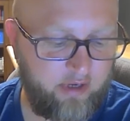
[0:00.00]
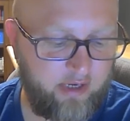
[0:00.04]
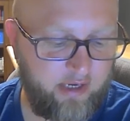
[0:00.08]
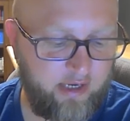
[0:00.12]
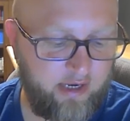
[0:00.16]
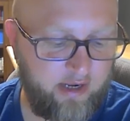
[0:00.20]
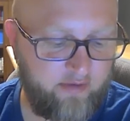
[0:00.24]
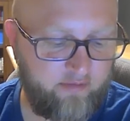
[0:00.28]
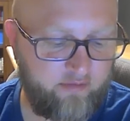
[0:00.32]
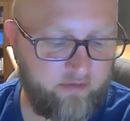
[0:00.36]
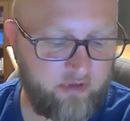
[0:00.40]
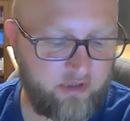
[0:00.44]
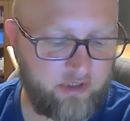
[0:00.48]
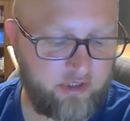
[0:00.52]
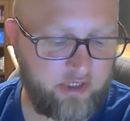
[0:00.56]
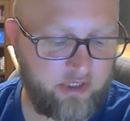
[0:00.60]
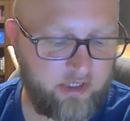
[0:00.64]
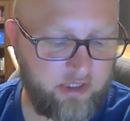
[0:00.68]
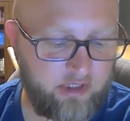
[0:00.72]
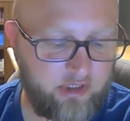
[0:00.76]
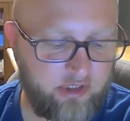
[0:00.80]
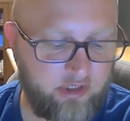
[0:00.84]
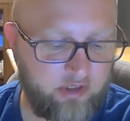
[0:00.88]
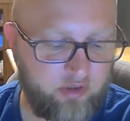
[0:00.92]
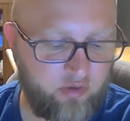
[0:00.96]
Never
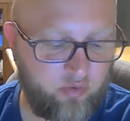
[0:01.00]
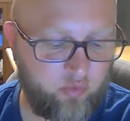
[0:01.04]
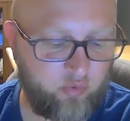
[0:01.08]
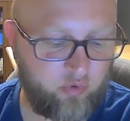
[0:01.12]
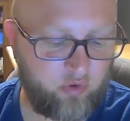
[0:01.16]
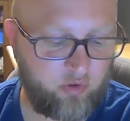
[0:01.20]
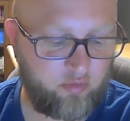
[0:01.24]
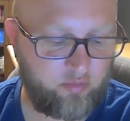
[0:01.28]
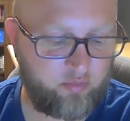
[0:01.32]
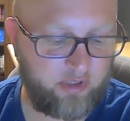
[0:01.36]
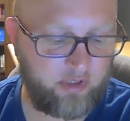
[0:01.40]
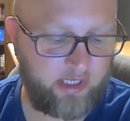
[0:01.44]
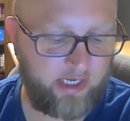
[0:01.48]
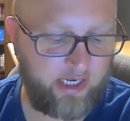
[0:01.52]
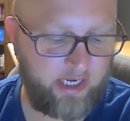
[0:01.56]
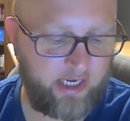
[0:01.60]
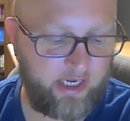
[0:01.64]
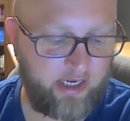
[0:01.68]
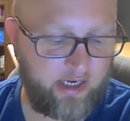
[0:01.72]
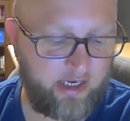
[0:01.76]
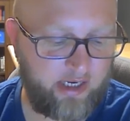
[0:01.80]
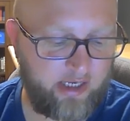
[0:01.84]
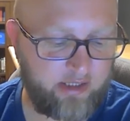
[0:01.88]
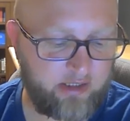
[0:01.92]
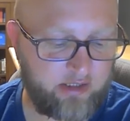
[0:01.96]
since the world
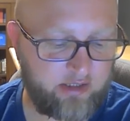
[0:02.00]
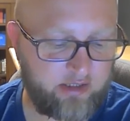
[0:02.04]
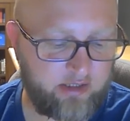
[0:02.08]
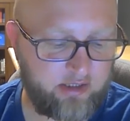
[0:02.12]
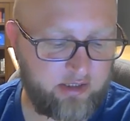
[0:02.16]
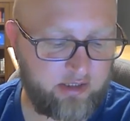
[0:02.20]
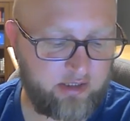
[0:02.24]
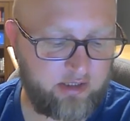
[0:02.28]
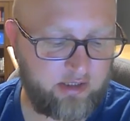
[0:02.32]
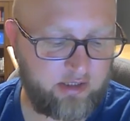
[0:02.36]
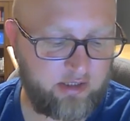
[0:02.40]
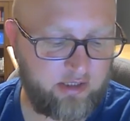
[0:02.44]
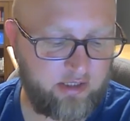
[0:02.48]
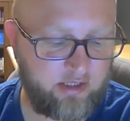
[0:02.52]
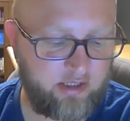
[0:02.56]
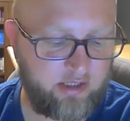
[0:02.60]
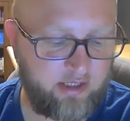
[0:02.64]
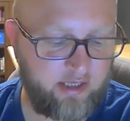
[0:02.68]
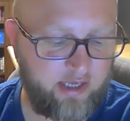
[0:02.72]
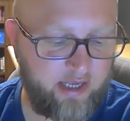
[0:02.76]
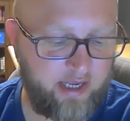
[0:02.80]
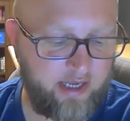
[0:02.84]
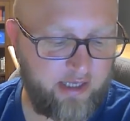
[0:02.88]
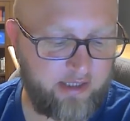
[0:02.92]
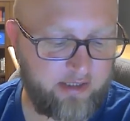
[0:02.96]
began has
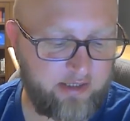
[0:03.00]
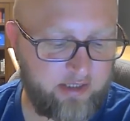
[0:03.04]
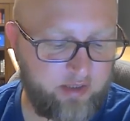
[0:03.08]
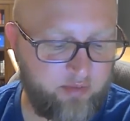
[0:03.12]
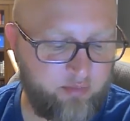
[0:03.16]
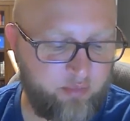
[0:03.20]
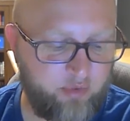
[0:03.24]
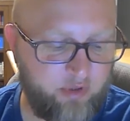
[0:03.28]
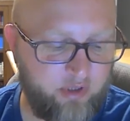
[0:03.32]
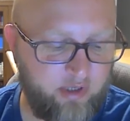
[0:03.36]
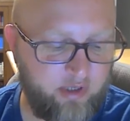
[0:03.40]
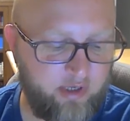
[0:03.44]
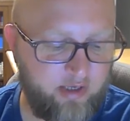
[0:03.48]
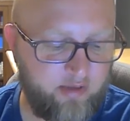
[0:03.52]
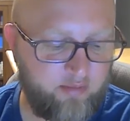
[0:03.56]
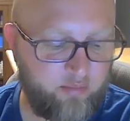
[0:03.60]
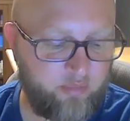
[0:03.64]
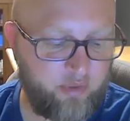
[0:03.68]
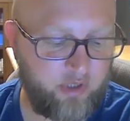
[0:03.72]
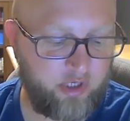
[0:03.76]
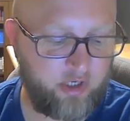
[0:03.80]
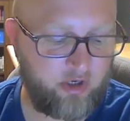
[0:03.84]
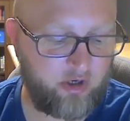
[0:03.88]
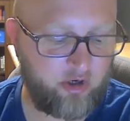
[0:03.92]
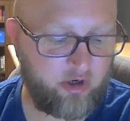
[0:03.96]
it
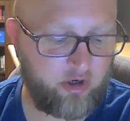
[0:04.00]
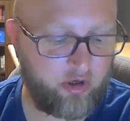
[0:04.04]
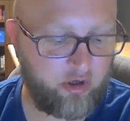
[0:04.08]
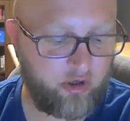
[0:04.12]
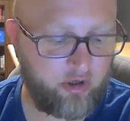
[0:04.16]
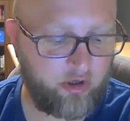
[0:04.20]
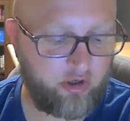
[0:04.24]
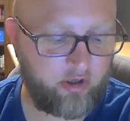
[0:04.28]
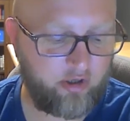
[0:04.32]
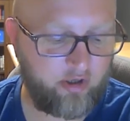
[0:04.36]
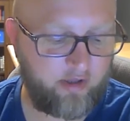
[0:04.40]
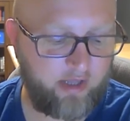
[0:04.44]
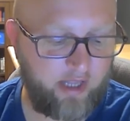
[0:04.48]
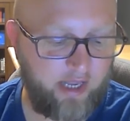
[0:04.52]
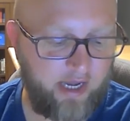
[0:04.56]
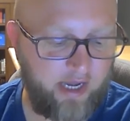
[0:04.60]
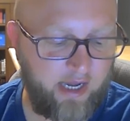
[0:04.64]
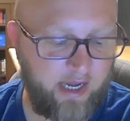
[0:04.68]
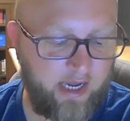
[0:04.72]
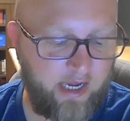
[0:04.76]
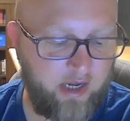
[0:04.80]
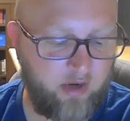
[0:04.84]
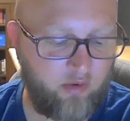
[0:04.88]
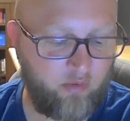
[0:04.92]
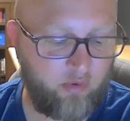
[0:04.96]
been heard that
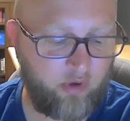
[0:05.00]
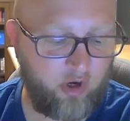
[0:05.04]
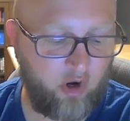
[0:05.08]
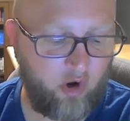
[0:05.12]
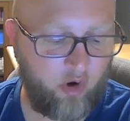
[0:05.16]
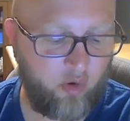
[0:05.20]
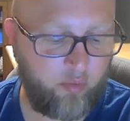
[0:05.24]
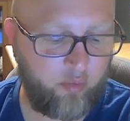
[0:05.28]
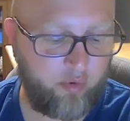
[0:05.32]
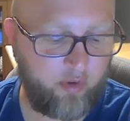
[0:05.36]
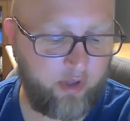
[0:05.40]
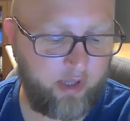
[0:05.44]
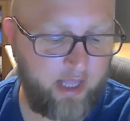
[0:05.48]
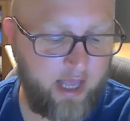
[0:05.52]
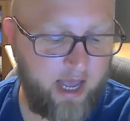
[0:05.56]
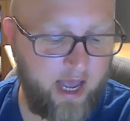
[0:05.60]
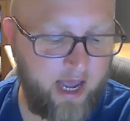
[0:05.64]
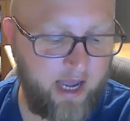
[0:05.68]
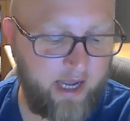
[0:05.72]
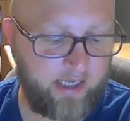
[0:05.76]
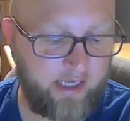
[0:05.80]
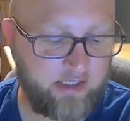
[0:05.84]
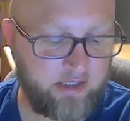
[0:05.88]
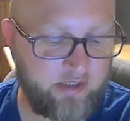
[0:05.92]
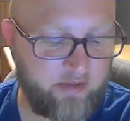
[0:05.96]
anyone opened the
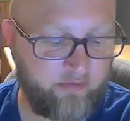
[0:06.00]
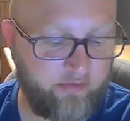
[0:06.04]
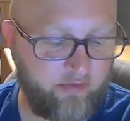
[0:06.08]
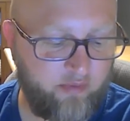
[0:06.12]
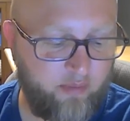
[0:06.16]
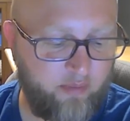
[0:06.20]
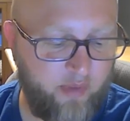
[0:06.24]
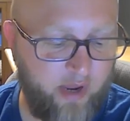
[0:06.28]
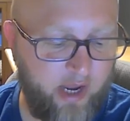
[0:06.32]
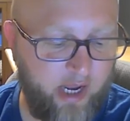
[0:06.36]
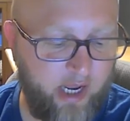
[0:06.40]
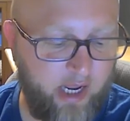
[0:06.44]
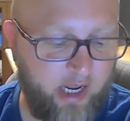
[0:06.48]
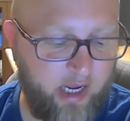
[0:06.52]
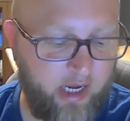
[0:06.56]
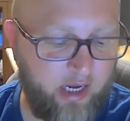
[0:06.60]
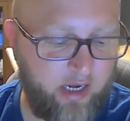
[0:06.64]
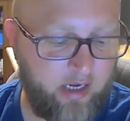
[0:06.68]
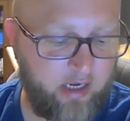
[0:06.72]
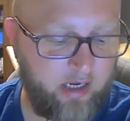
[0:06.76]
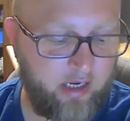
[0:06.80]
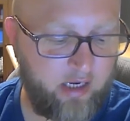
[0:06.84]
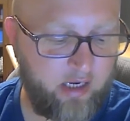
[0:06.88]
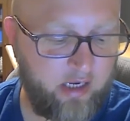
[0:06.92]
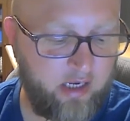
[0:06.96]
eyes of a man
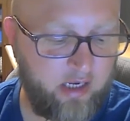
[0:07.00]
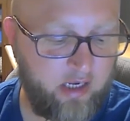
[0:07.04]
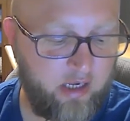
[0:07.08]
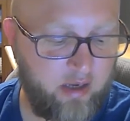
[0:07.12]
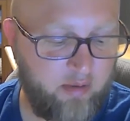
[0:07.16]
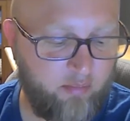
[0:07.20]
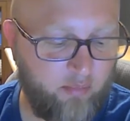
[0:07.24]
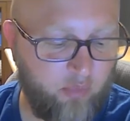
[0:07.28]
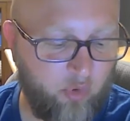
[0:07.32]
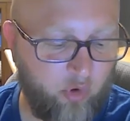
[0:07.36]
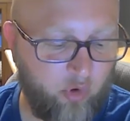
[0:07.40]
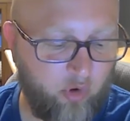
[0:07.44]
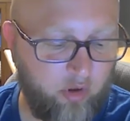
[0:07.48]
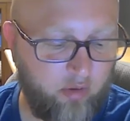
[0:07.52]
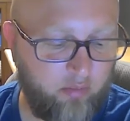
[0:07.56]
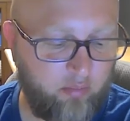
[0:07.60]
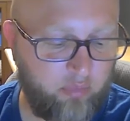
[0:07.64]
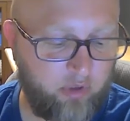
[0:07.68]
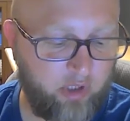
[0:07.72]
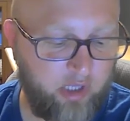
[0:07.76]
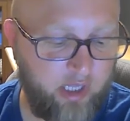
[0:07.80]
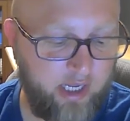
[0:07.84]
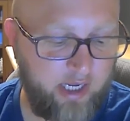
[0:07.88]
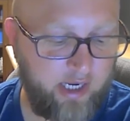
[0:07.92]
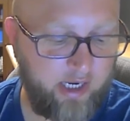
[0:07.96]
born
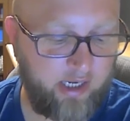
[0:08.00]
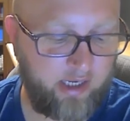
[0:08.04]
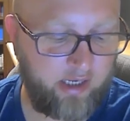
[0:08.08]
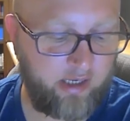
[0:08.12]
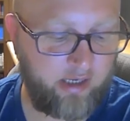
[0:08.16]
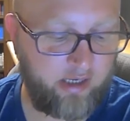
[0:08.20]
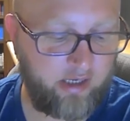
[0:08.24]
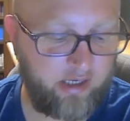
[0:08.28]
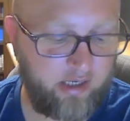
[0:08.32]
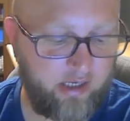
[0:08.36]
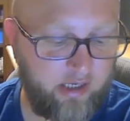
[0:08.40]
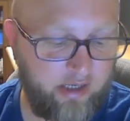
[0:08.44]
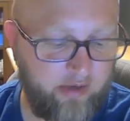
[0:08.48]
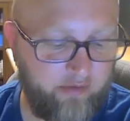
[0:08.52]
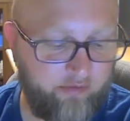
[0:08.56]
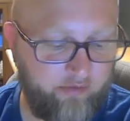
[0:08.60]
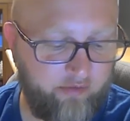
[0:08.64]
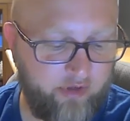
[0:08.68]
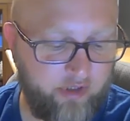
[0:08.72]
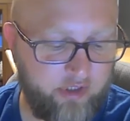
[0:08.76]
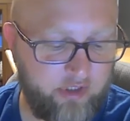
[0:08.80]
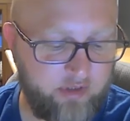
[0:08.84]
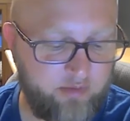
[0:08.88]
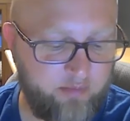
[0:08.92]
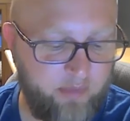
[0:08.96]
blind. If
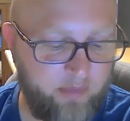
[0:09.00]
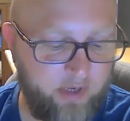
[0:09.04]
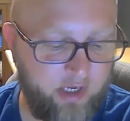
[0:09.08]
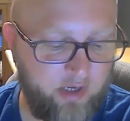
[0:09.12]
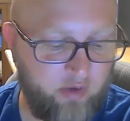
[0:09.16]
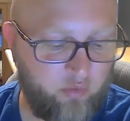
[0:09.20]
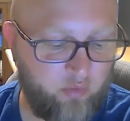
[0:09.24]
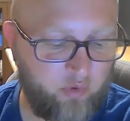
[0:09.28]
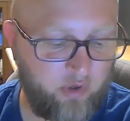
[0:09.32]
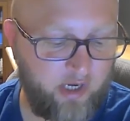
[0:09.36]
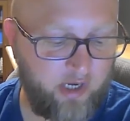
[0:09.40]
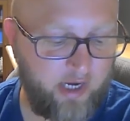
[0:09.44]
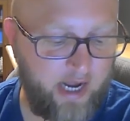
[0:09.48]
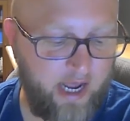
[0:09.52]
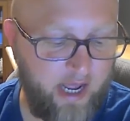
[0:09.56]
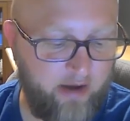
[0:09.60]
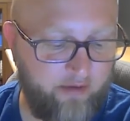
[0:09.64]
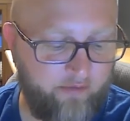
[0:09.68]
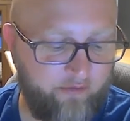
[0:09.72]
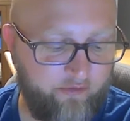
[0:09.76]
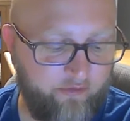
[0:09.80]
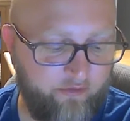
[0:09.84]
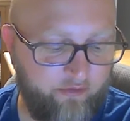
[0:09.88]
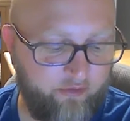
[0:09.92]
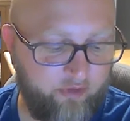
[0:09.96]
this man were
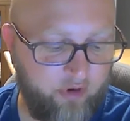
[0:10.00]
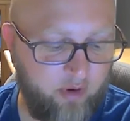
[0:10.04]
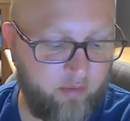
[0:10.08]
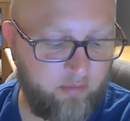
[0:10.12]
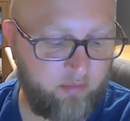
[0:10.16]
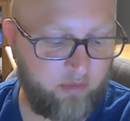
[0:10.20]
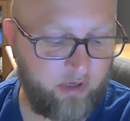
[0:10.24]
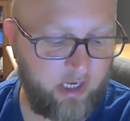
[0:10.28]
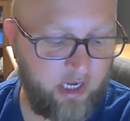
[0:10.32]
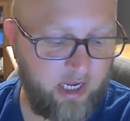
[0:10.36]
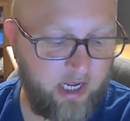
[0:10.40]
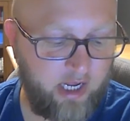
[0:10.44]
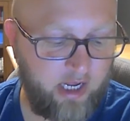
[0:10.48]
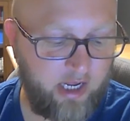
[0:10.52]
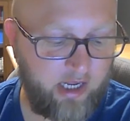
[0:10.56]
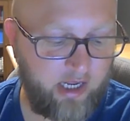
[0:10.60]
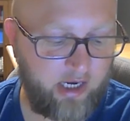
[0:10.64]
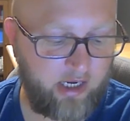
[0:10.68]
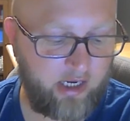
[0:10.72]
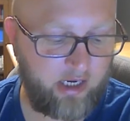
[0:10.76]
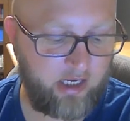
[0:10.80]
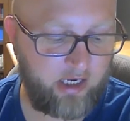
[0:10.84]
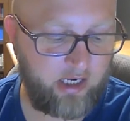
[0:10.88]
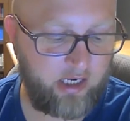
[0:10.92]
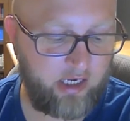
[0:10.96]
not from
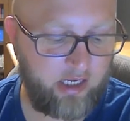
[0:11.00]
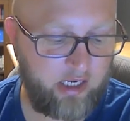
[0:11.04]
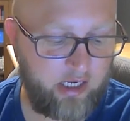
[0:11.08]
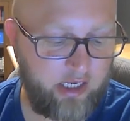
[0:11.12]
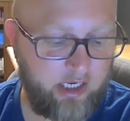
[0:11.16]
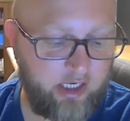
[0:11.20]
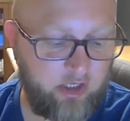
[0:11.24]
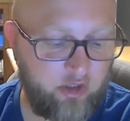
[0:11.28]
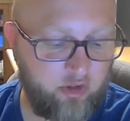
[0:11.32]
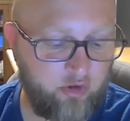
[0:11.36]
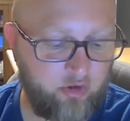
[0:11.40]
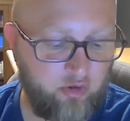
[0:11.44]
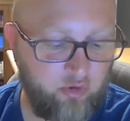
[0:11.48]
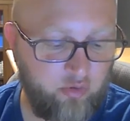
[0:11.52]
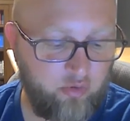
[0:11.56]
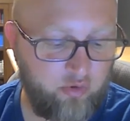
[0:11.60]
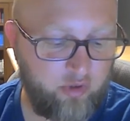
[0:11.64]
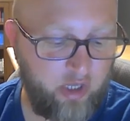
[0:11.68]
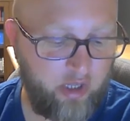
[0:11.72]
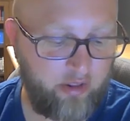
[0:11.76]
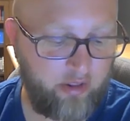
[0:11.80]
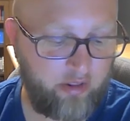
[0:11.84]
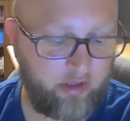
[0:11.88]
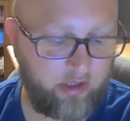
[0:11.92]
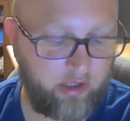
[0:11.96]
God, he could do
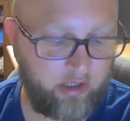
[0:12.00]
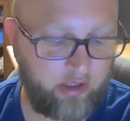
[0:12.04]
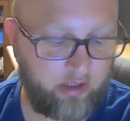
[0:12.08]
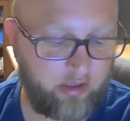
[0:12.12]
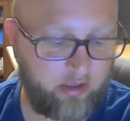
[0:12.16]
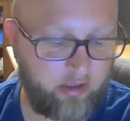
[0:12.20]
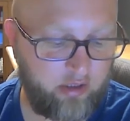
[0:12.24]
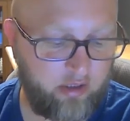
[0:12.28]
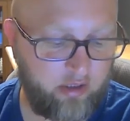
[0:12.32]
nothing.